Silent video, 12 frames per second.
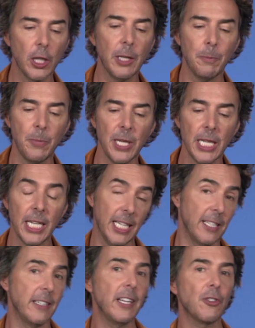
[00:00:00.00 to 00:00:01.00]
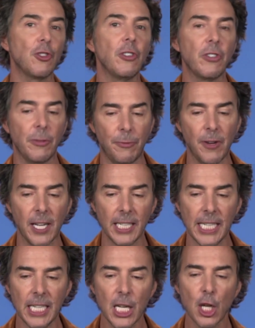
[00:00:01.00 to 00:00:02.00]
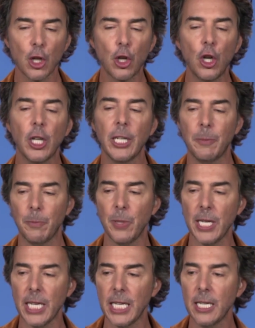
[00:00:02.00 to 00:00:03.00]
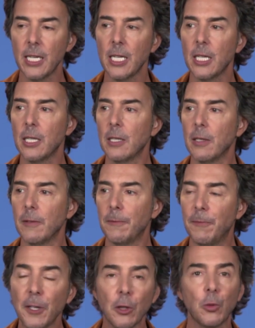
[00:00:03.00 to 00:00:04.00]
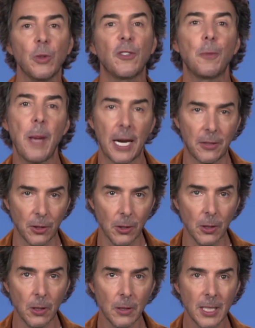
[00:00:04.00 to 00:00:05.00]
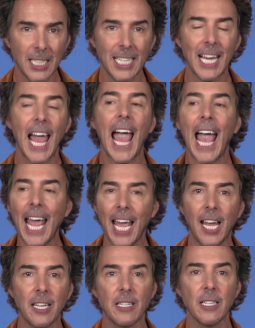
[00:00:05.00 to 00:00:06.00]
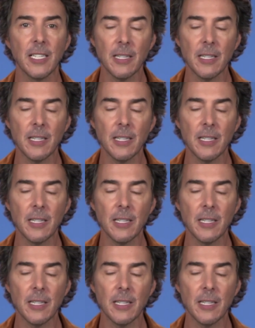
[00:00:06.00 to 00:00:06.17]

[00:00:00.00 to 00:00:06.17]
it be, in addition to funny, could it be filled with spectacle and